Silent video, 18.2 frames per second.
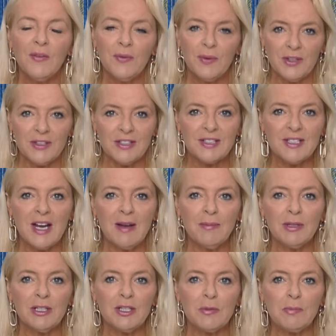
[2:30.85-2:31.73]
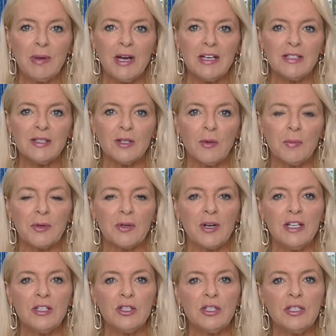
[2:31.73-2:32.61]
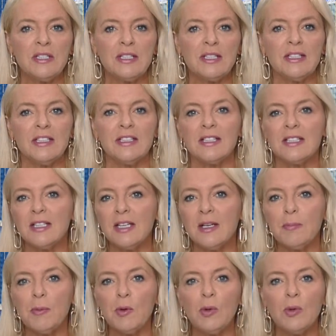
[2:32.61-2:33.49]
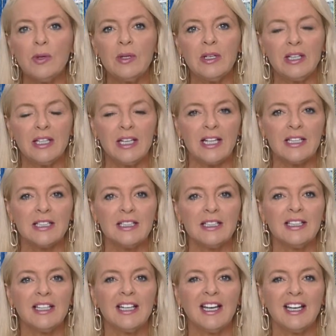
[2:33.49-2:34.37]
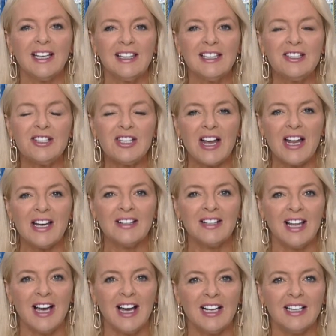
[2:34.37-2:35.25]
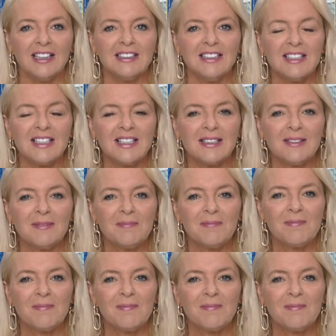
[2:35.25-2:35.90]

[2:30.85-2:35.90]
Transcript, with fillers: with established bus operations in Singapore, London and the Channel Islands.